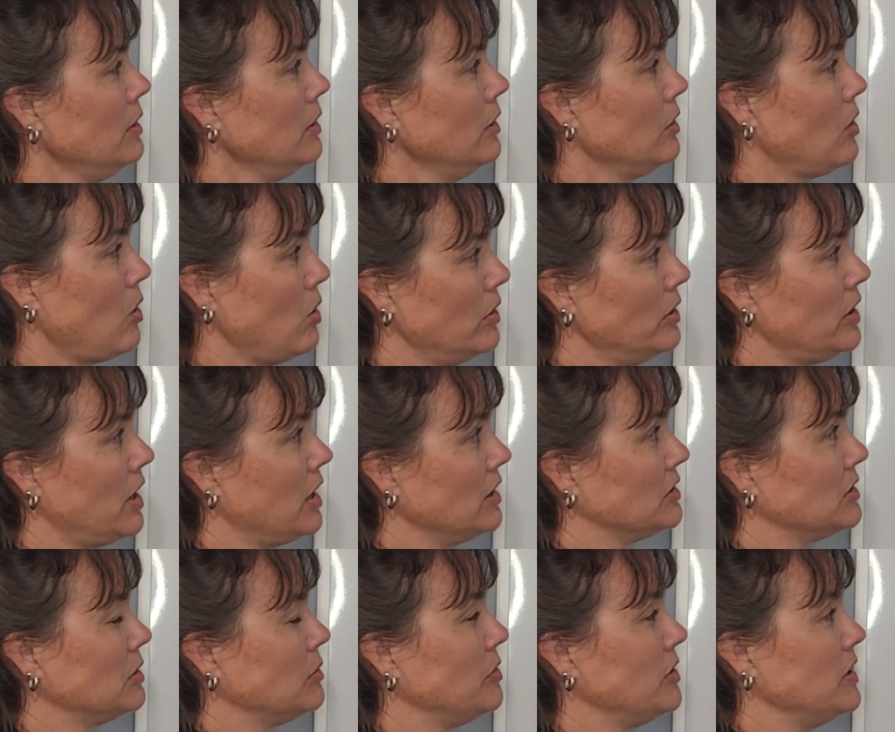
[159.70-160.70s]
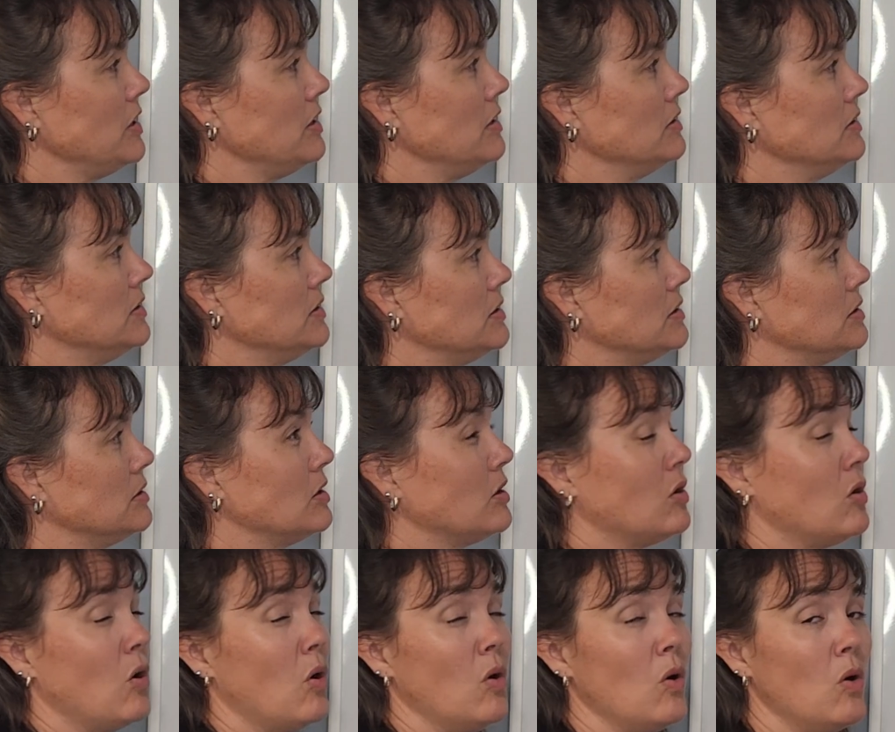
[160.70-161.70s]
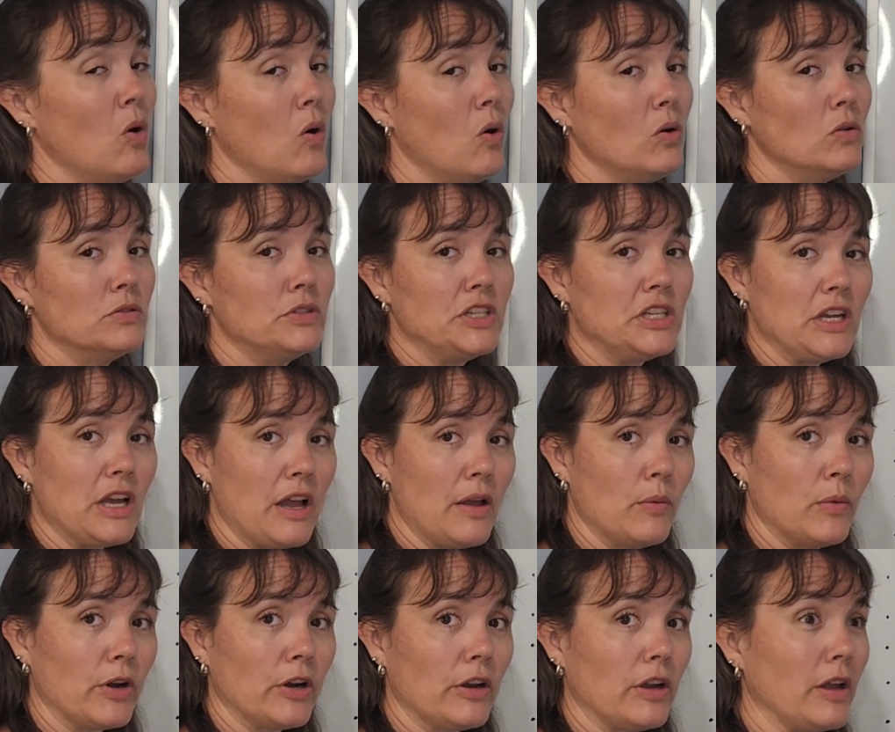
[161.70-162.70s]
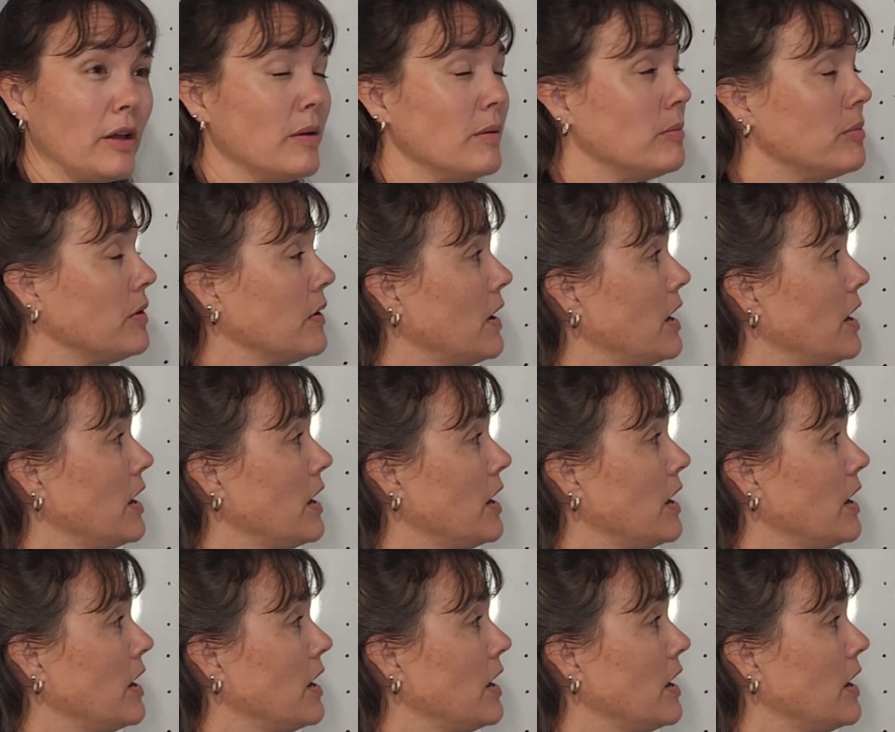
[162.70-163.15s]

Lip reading: colonoscopies, the whole GI workup,